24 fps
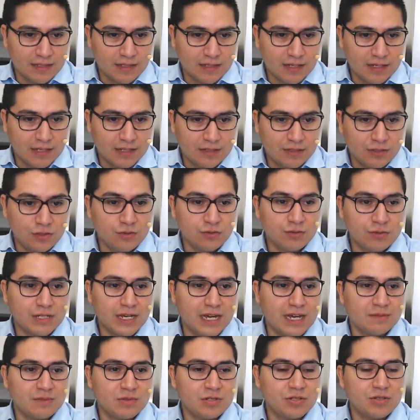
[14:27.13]
2
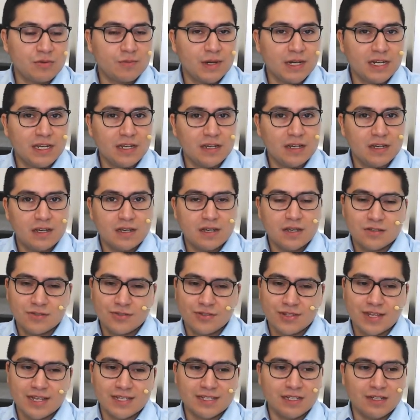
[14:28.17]
times your money. So
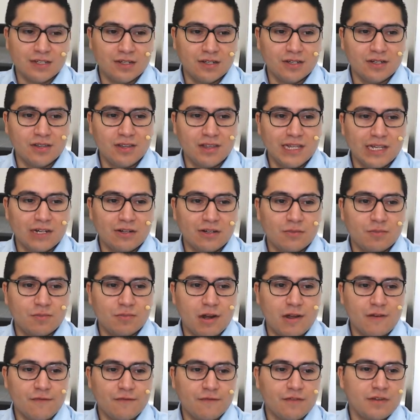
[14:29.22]
that's a good little
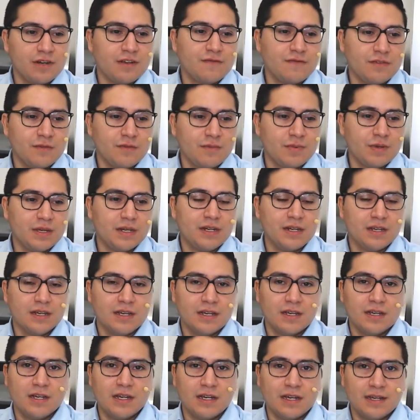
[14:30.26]
profit if you've been
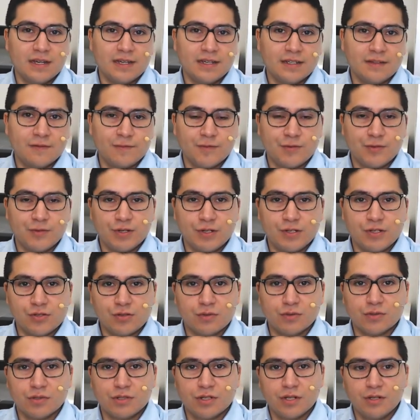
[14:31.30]
if you're trading
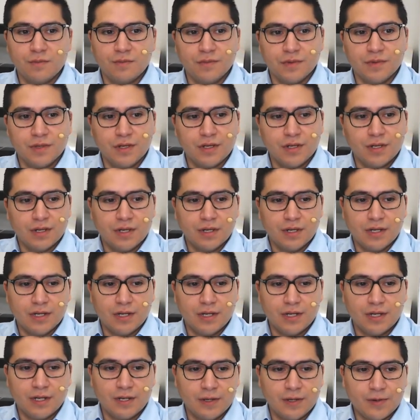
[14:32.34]
short term.
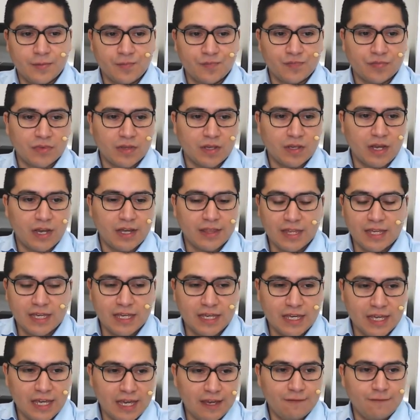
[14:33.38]
I think
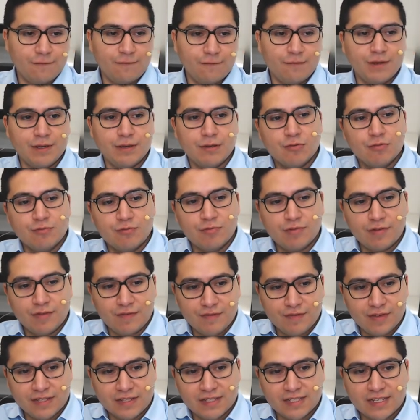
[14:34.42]
if we
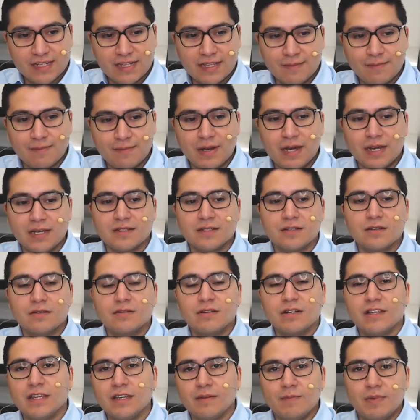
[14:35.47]
revisit the buy zone, I
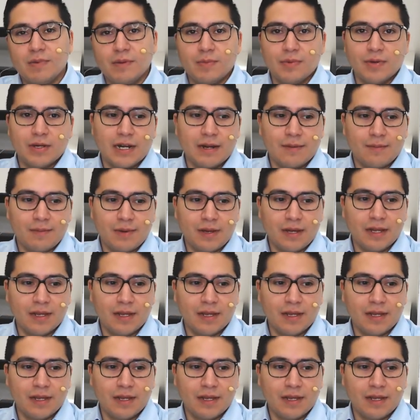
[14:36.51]
think people are gonna buy.